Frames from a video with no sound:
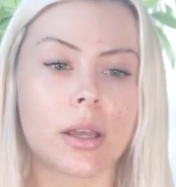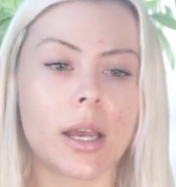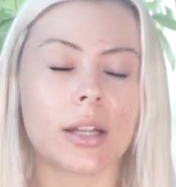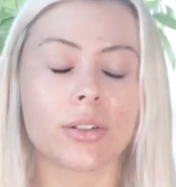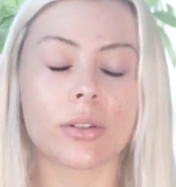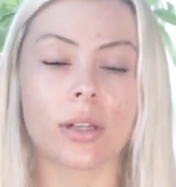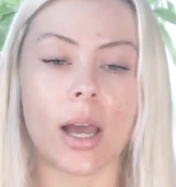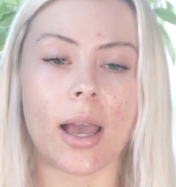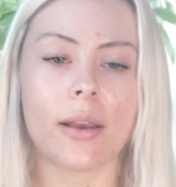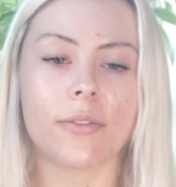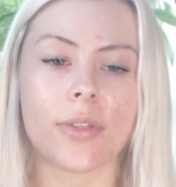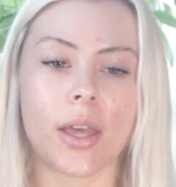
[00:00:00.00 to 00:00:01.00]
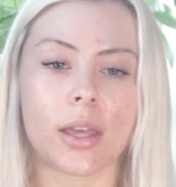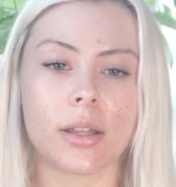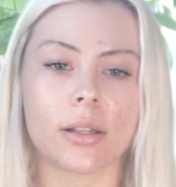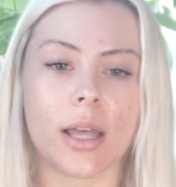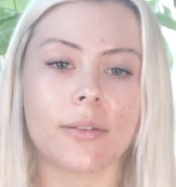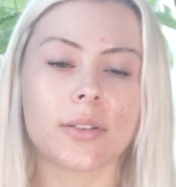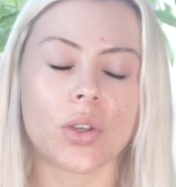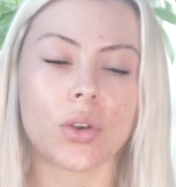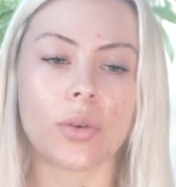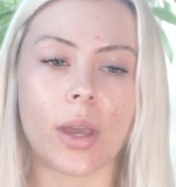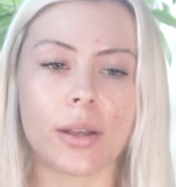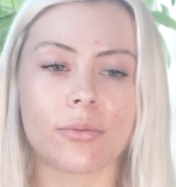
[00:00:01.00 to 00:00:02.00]
in your life that loves
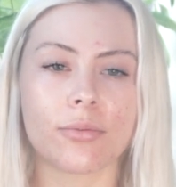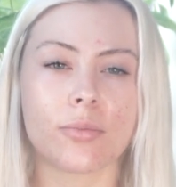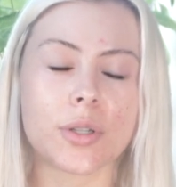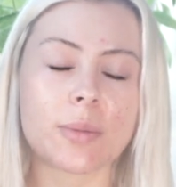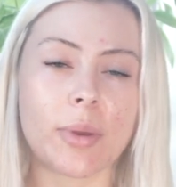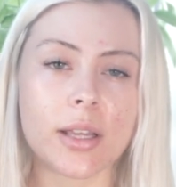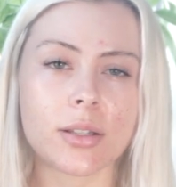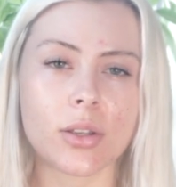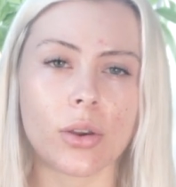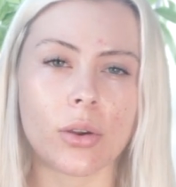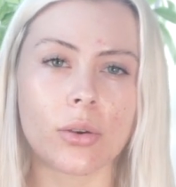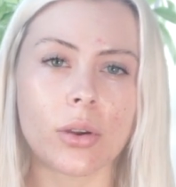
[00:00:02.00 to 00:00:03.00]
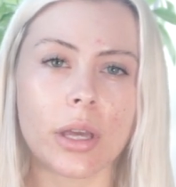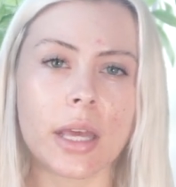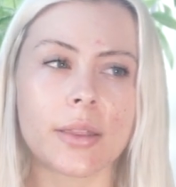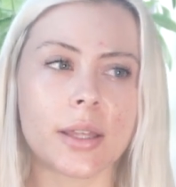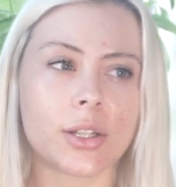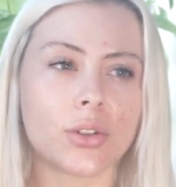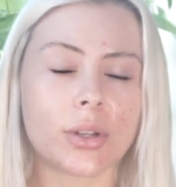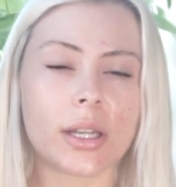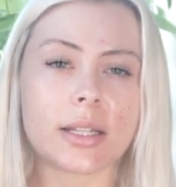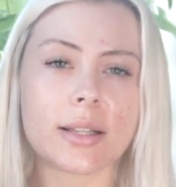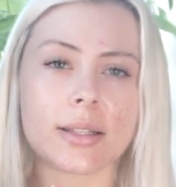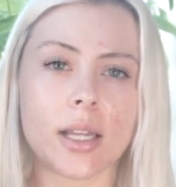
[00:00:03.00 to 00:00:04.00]
you and respects you, then you need
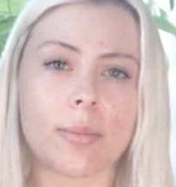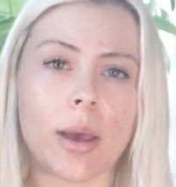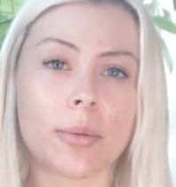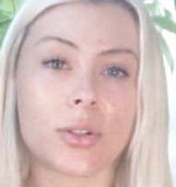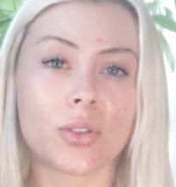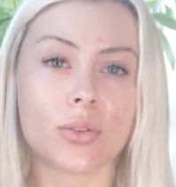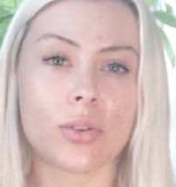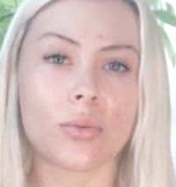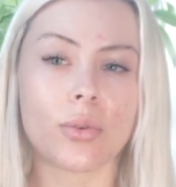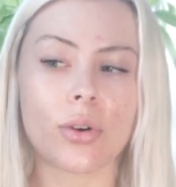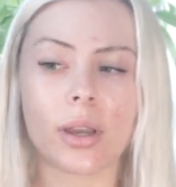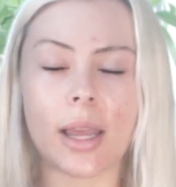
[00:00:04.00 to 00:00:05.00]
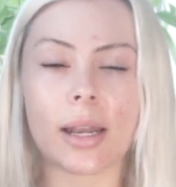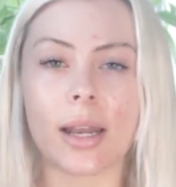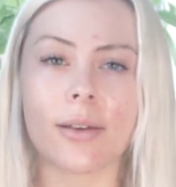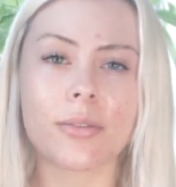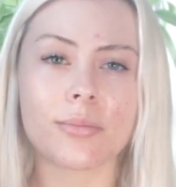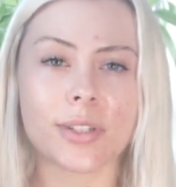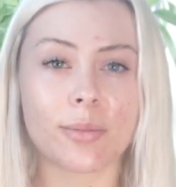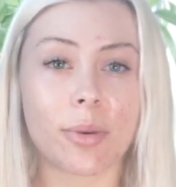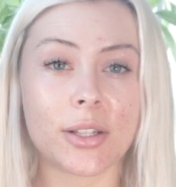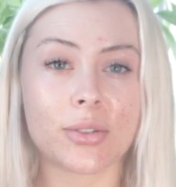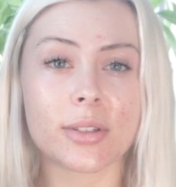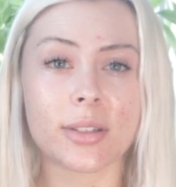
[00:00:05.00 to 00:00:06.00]
to step up and do the work and love and
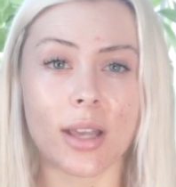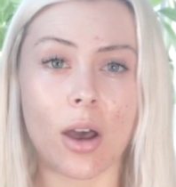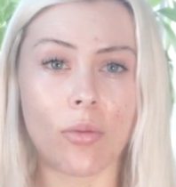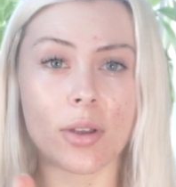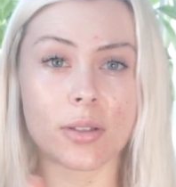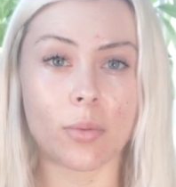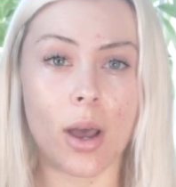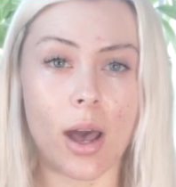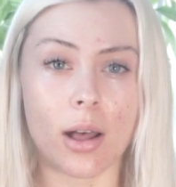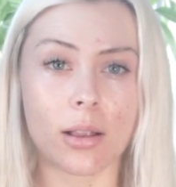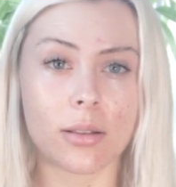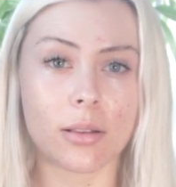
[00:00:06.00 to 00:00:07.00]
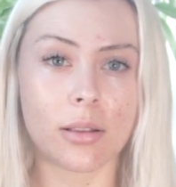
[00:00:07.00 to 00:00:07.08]
respect yourself as well.